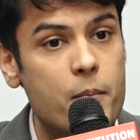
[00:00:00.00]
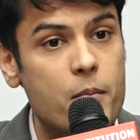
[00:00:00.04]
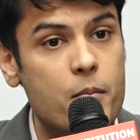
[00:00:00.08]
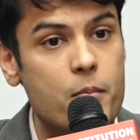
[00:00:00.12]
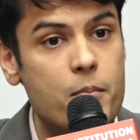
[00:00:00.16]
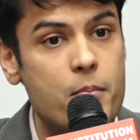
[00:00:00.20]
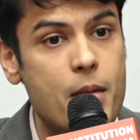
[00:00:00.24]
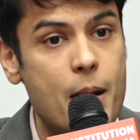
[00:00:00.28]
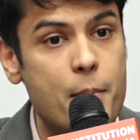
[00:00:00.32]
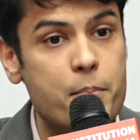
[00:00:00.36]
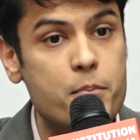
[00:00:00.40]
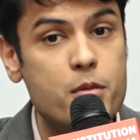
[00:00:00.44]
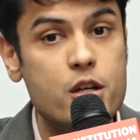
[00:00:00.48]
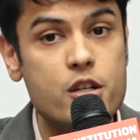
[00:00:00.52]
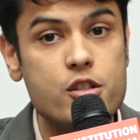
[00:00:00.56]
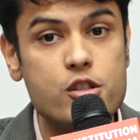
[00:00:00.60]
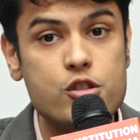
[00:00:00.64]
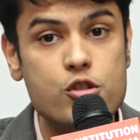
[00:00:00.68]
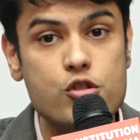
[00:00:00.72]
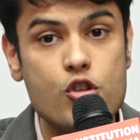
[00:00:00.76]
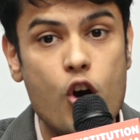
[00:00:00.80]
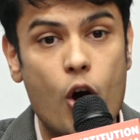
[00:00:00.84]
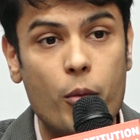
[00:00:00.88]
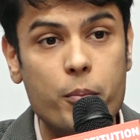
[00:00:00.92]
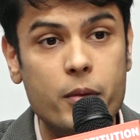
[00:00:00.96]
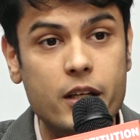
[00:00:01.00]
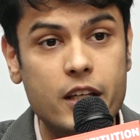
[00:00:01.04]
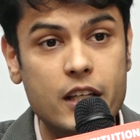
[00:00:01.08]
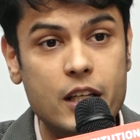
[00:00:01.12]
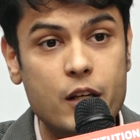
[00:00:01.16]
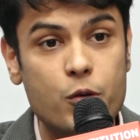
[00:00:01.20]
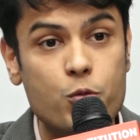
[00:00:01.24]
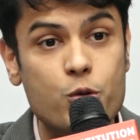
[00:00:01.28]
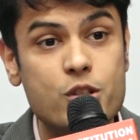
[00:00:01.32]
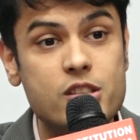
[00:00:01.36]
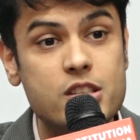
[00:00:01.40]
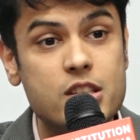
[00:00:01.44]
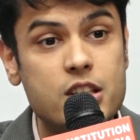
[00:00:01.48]
members
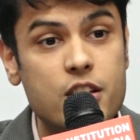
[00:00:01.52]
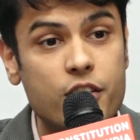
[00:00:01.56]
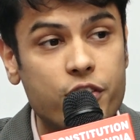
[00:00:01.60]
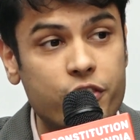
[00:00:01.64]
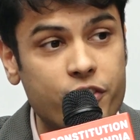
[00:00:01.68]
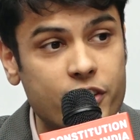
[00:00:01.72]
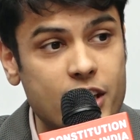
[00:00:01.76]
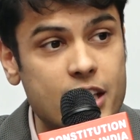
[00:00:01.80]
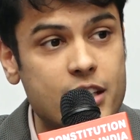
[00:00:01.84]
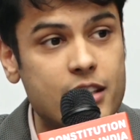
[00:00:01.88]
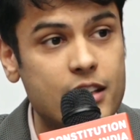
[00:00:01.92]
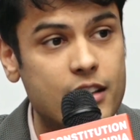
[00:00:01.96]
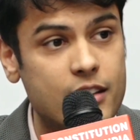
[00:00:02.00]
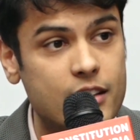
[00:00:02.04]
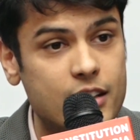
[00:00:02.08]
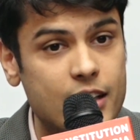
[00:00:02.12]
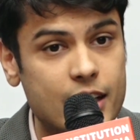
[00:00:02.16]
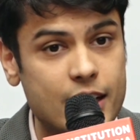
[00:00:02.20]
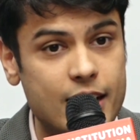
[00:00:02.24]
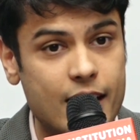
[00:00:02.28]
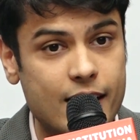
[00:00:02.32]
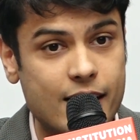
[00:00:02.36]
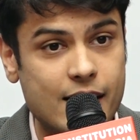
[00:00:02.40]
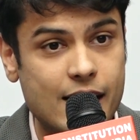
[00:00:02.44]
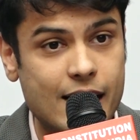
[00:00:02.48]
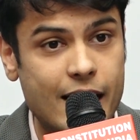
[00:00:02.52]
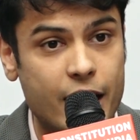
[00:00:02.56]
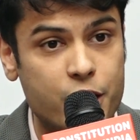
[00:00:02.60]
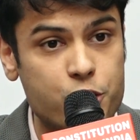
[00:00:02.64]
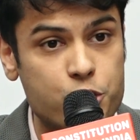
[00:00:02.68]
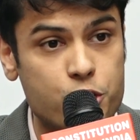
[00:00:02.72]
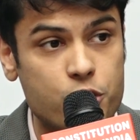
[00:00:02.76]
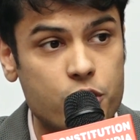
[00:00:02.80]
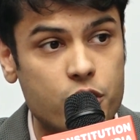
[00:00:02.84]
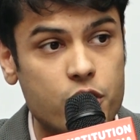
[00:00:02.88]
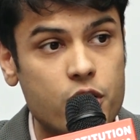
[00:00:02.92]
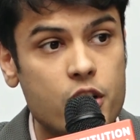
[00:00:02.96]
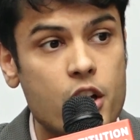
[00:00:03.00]
nominee was defeated in an
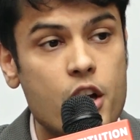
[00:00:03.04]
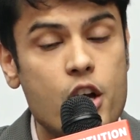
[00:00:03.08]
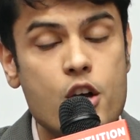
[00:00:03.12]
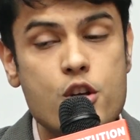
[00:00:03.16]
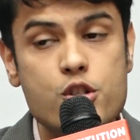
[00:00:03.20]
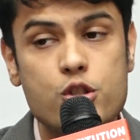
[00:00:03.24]
election.